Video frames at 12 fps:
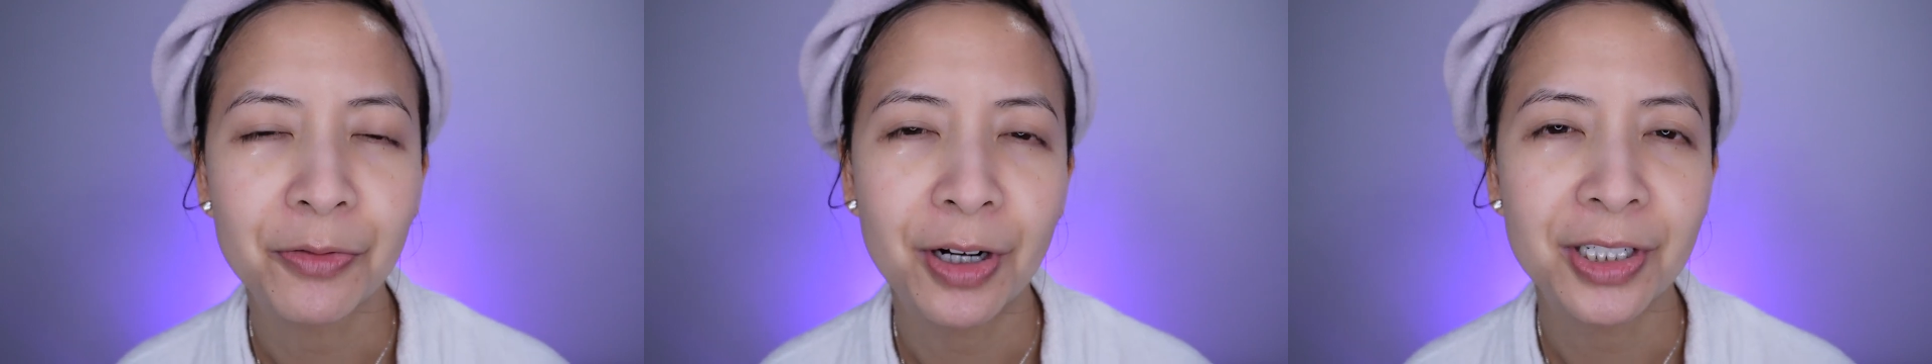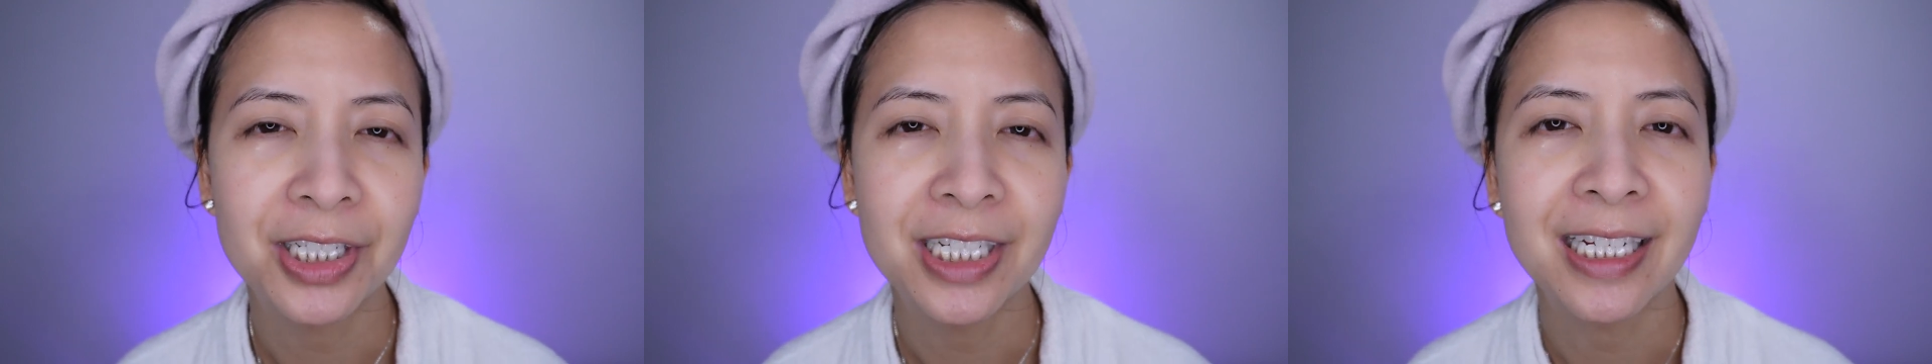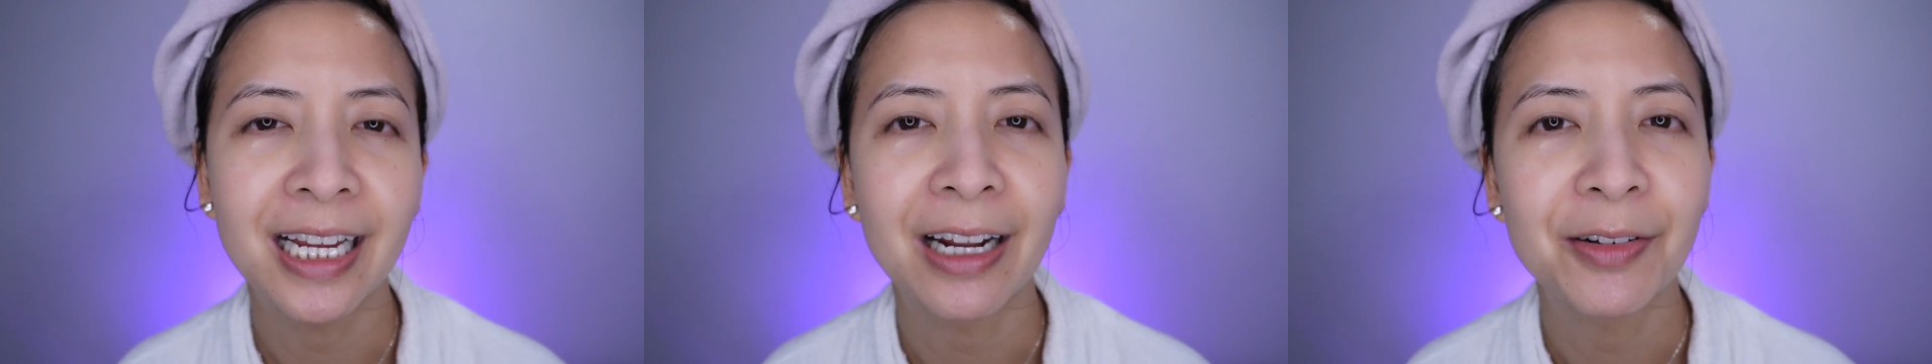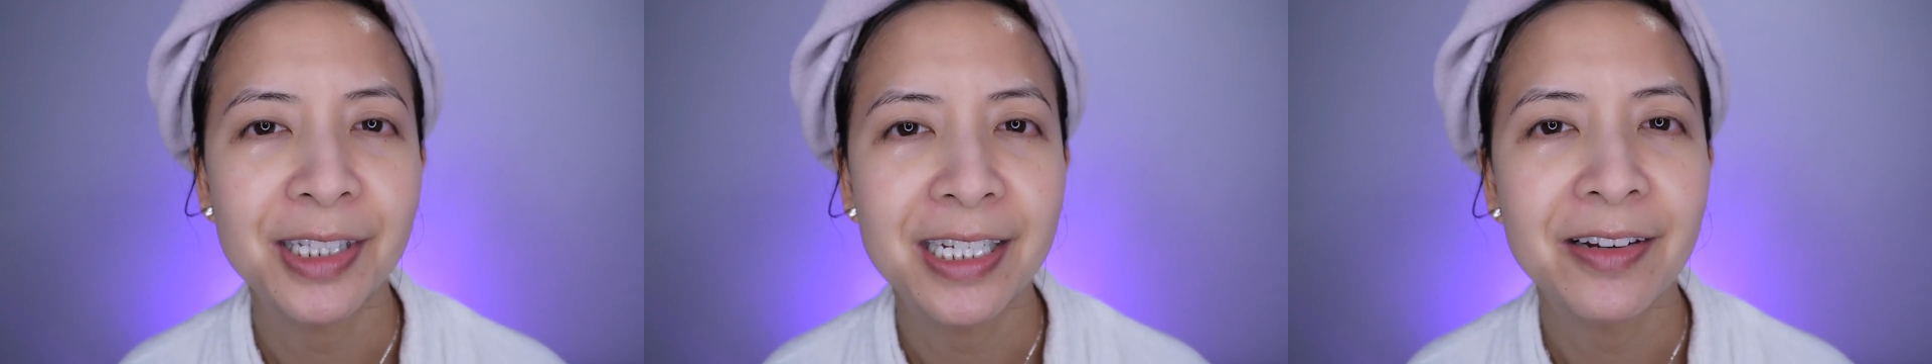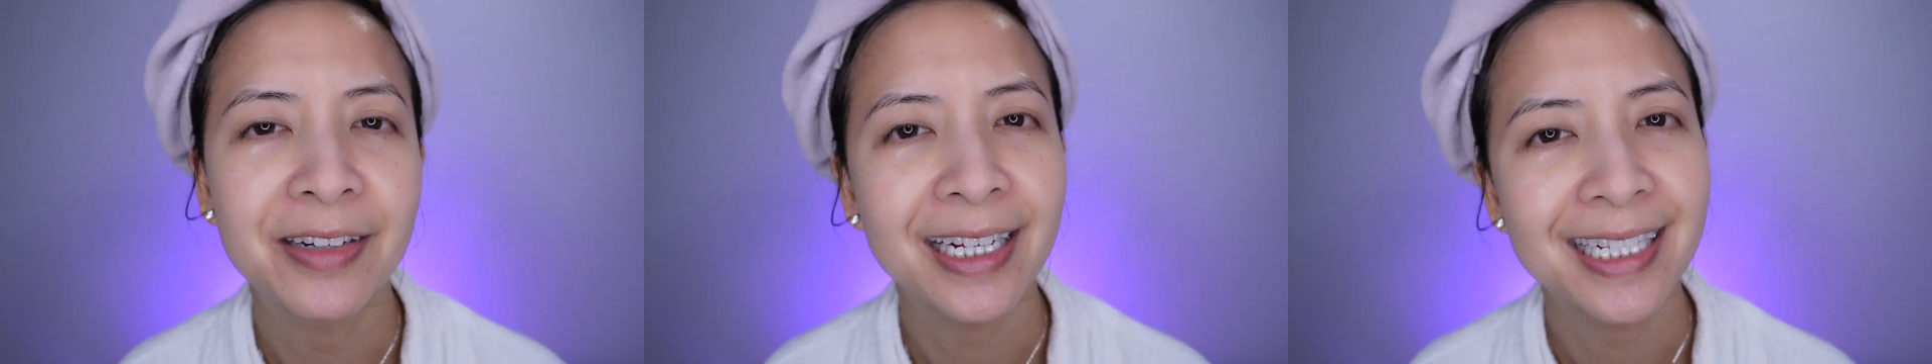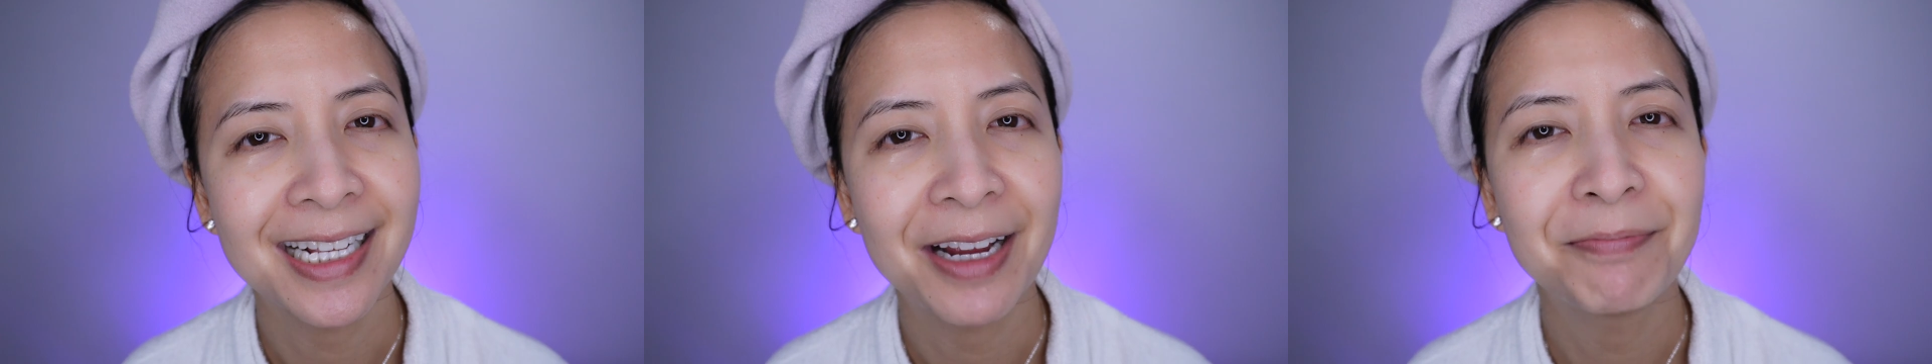watching and I'll see you
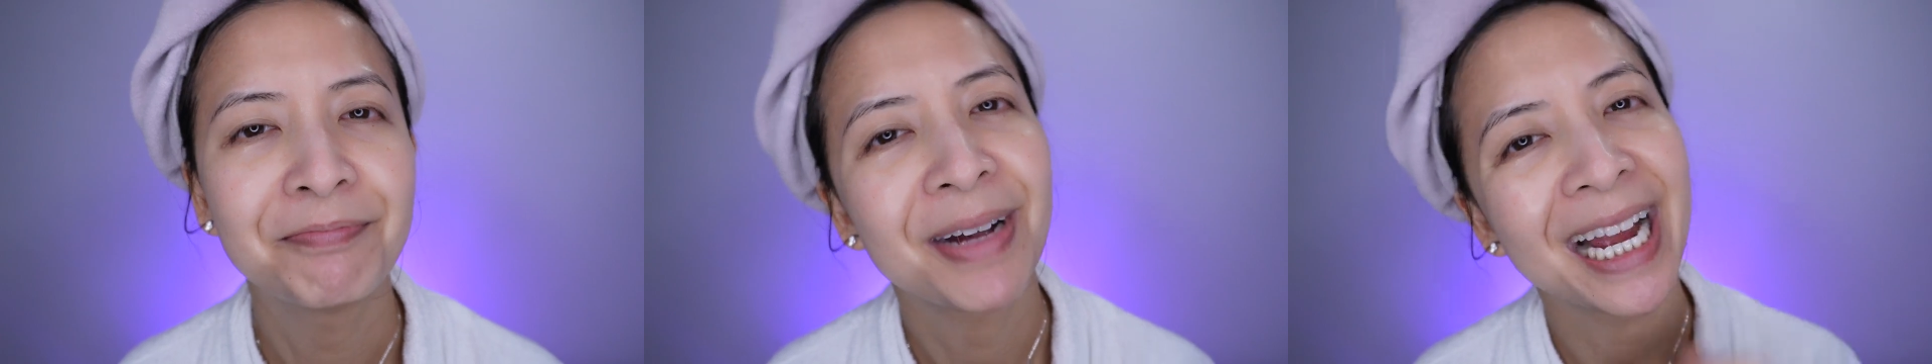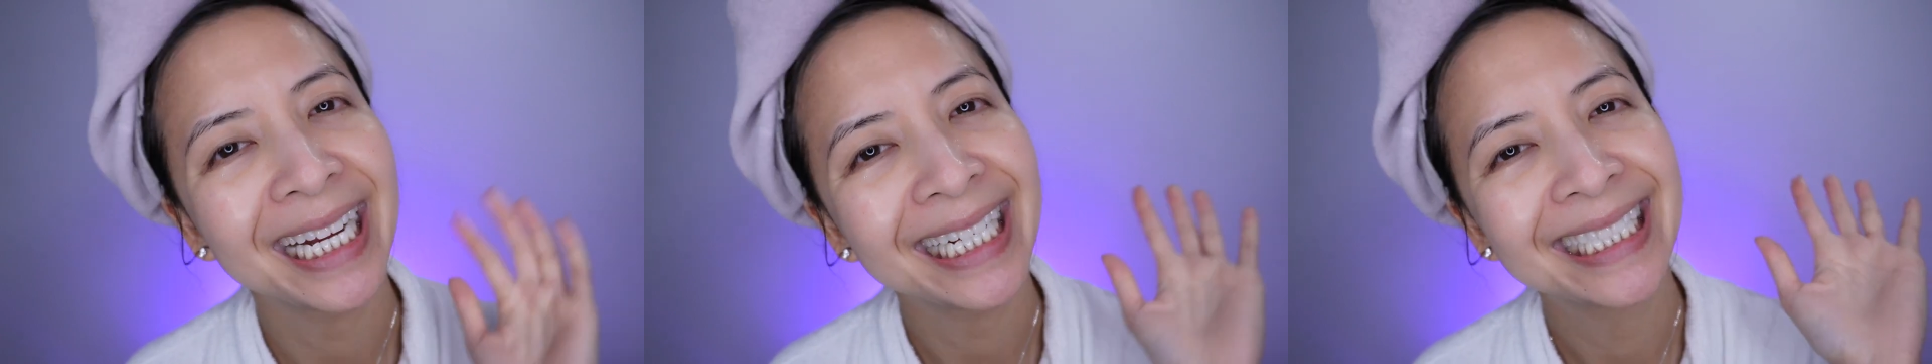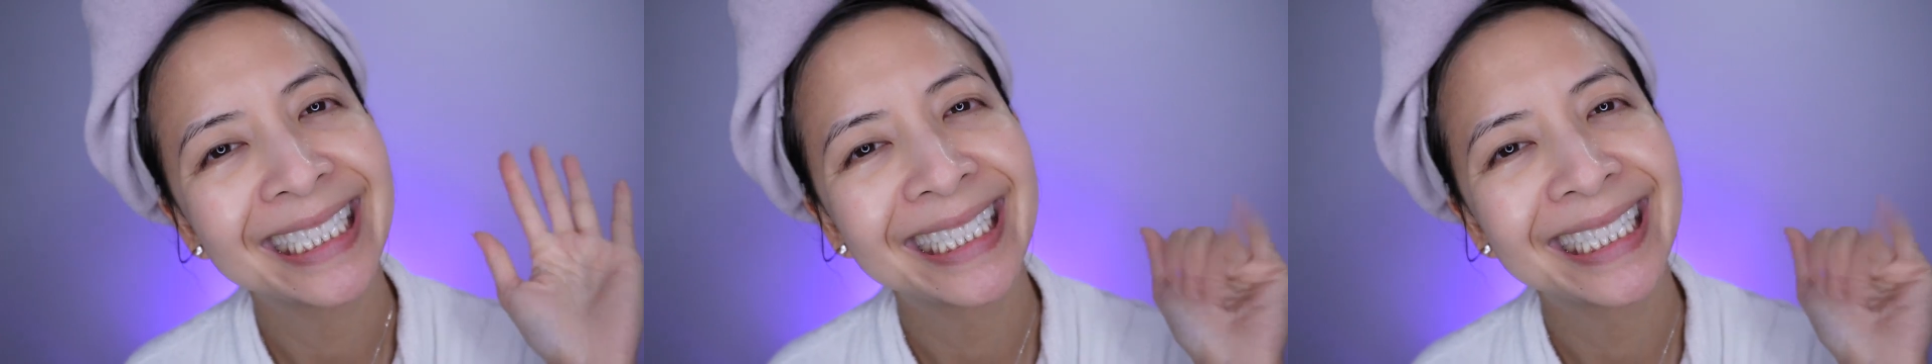next time. Bye.